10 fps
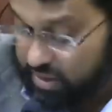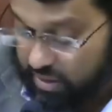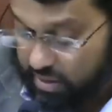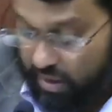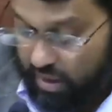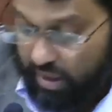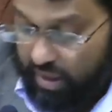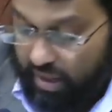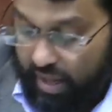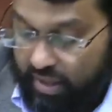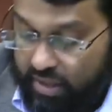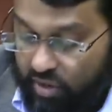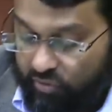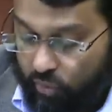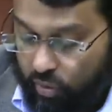it. And
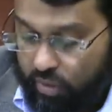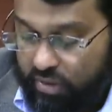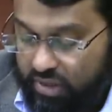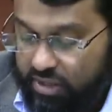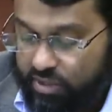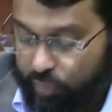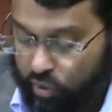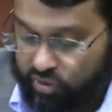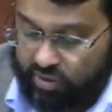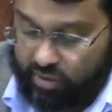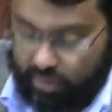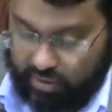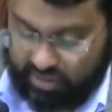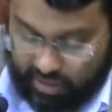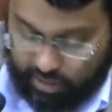therefore, these personal
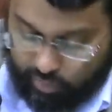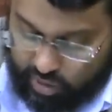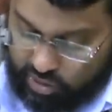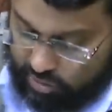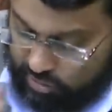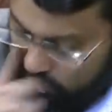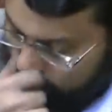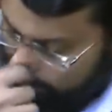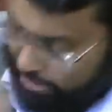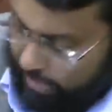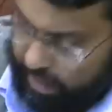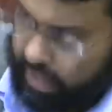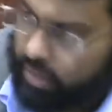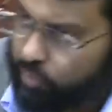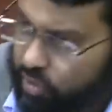celebrations
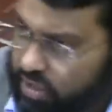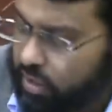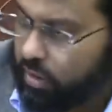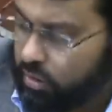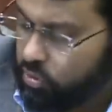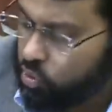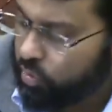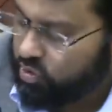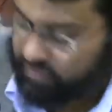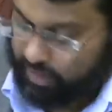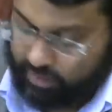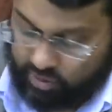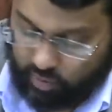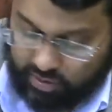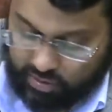and in particular, the two most
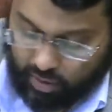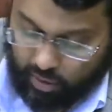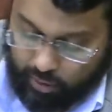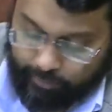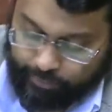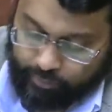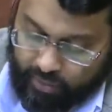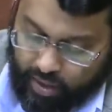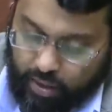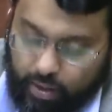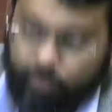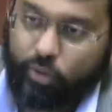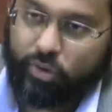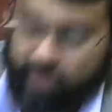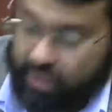famous ones are uh,
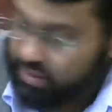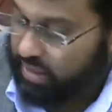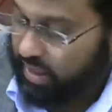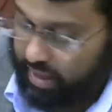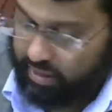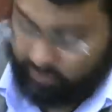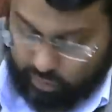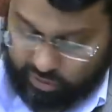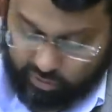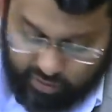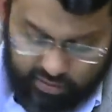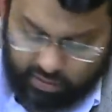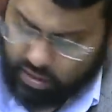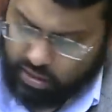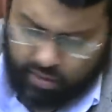birthdays and anniversaries.
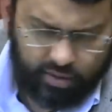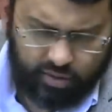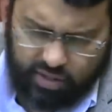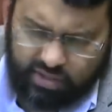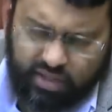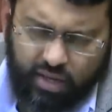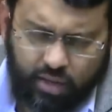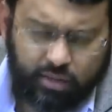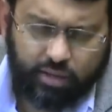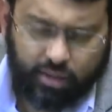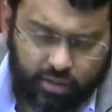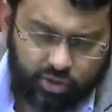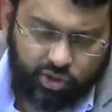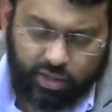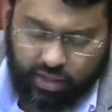There is nothing in the
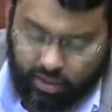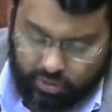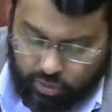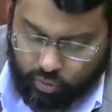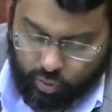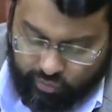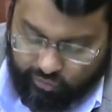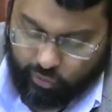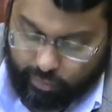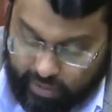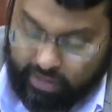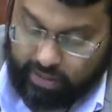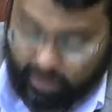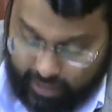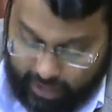Sharia to
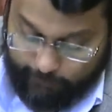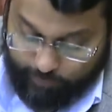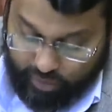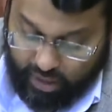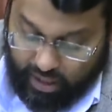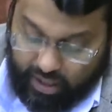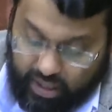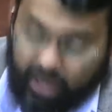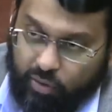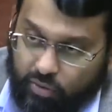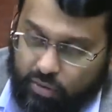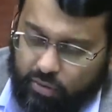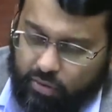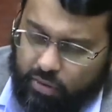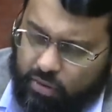forbid them. Now,
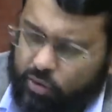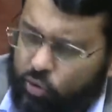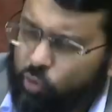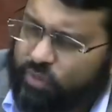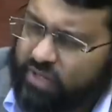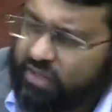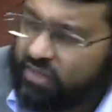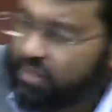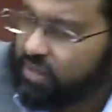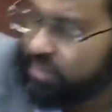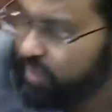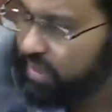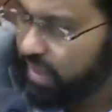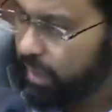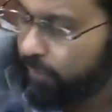the group says it is
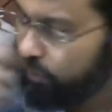bid'ah.